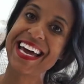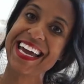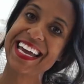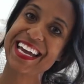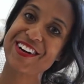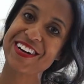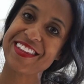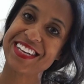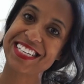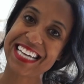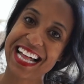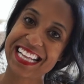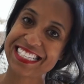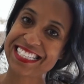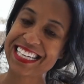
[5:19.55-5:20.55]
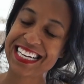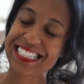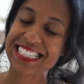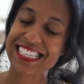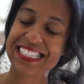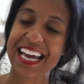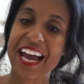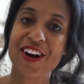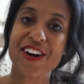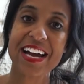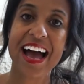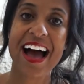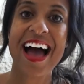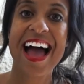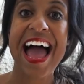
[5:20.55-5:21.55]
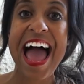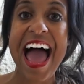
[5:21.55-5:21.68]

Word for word: here in the Dallas, Texas area.